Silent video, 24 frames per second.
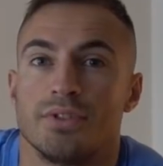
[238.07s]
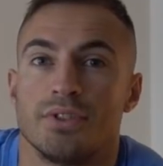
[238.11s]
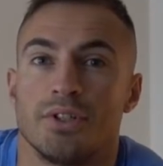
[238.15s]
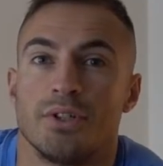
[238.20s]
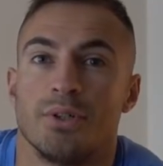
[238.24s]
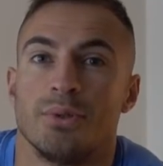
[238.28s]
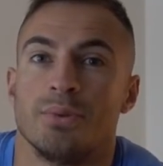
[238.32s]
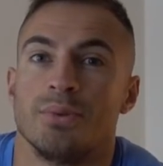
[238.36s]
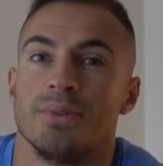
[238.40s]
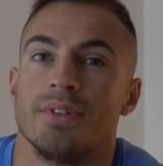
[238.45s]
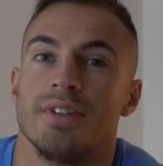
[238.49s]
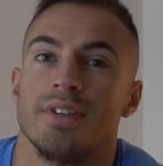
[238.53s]

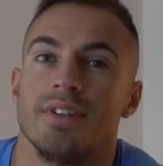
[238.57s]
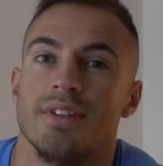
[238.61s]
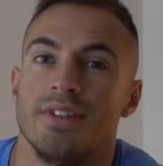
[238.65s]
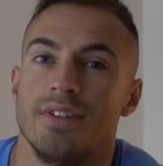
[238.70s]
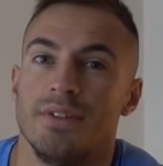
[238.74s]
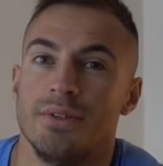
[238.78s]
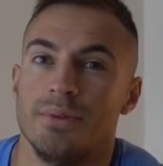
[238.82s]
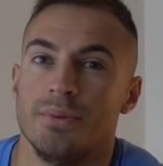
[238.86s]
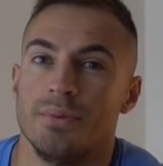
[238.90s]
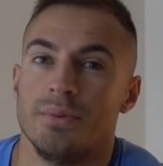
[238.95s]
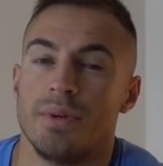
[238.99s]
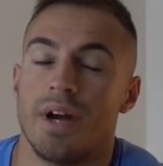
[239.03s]
so
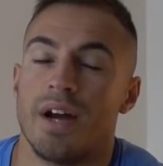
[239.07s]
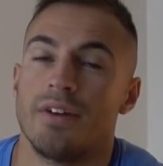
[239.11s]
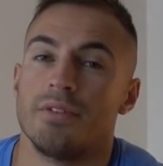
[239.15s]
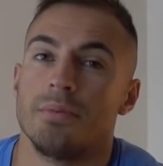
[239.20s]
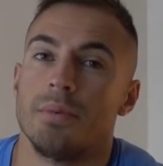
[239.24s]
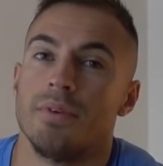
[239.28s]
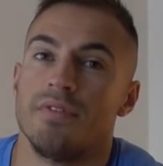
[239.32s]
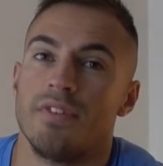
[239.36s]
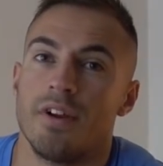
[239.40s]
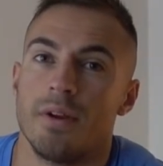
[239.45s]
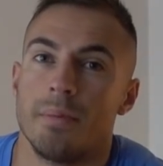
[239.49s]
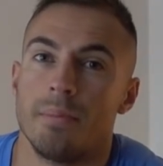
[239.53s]
you have to
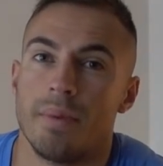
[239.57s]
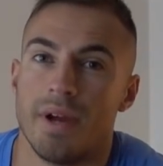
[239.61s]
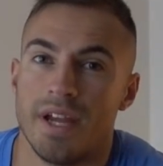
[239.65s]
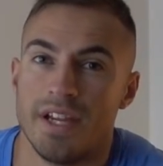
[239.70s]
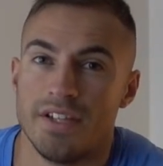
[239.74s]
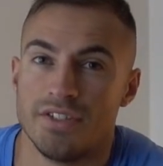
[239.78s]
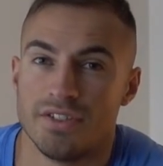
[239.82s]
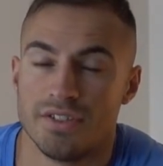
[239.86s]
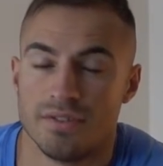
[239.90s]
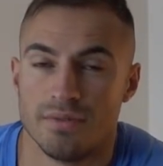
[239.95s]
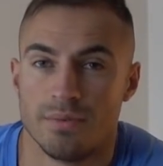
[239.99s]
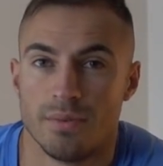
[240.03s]
be very
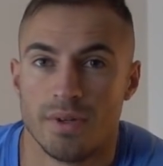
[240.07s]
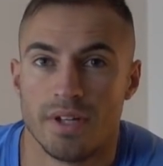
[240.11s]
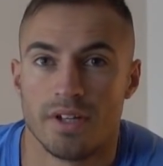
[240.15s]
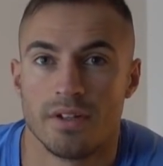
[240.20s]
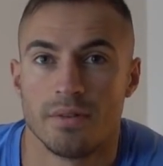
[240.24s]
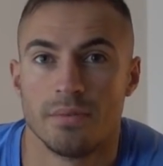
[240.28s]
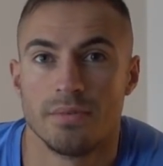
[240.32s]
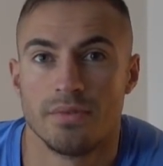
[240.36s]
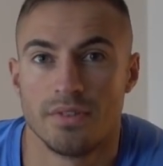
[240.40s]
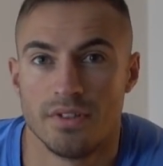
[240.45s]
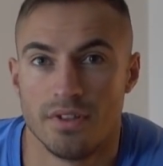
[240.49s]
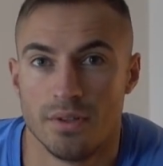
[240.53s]
patient when it
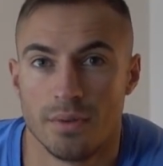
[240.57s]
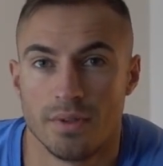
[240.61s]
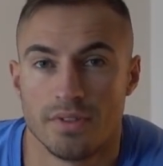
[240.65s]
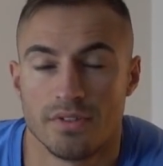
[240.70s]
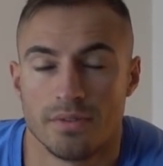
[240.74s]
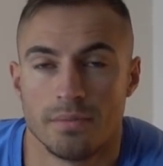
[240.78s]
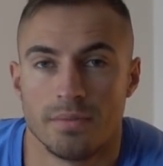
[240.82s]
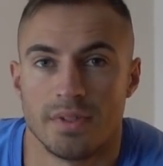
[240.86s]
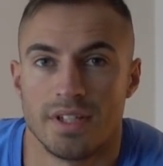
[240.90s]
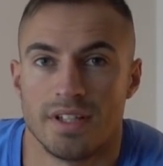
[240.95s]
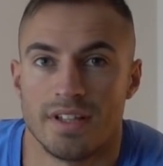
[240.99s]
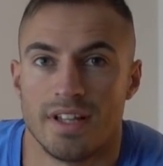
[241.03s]
comes to doing
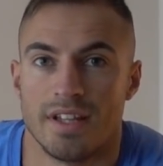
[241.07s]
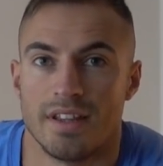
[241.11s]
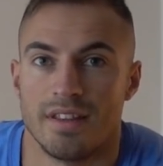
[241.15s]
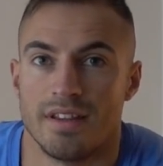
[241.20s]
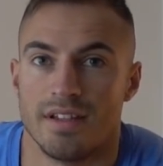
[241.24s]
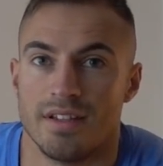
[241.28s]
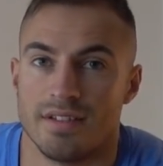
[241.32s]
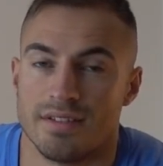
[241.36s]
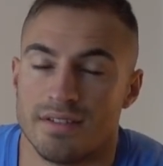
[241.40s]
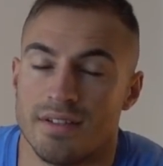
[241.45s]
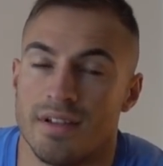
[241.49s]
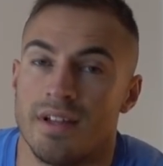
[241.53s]
something like
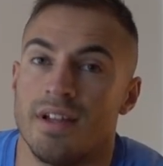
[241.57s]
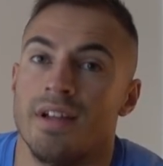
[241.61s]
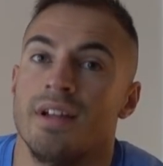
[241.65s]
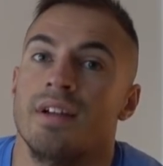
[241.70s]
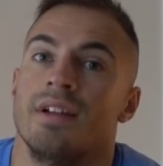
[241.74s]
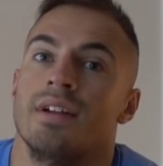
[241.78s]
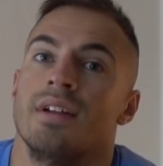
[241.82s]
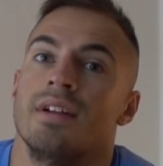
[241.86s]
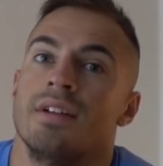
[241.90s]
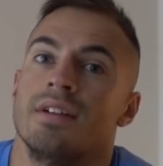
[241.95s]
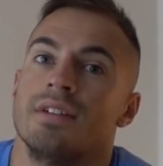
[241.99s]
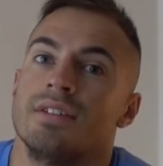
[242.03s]
this.
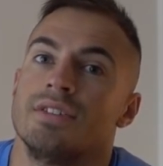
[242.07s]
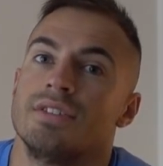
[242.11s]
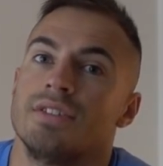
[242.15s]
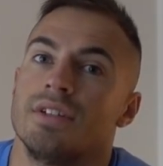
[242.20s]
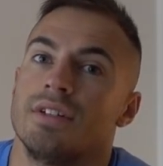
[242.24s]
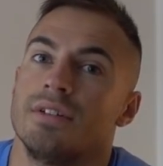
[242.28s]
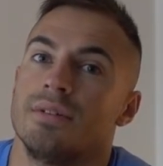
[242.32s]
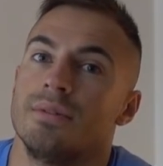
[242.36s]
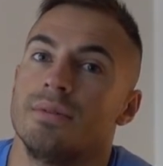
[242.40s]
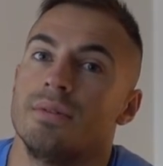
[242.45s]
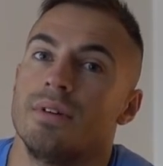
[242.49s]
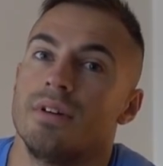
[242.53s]

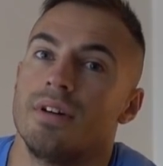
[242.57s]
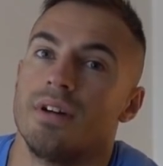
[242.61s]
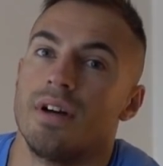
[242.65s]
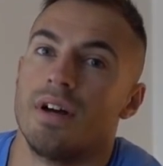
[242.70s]
So